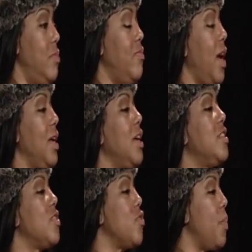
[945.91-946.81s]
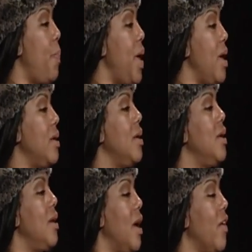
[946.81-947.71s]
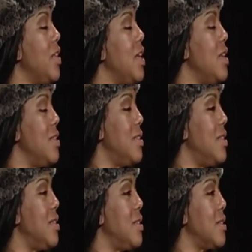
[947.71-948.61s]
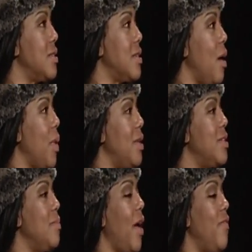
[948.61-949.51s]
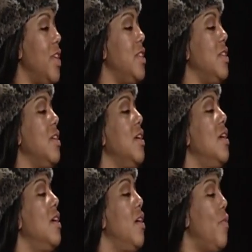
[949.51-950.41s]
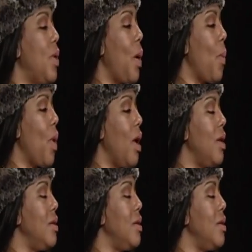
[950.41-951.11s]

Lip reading: writing a script, and everything is just coming to my vision of what I want,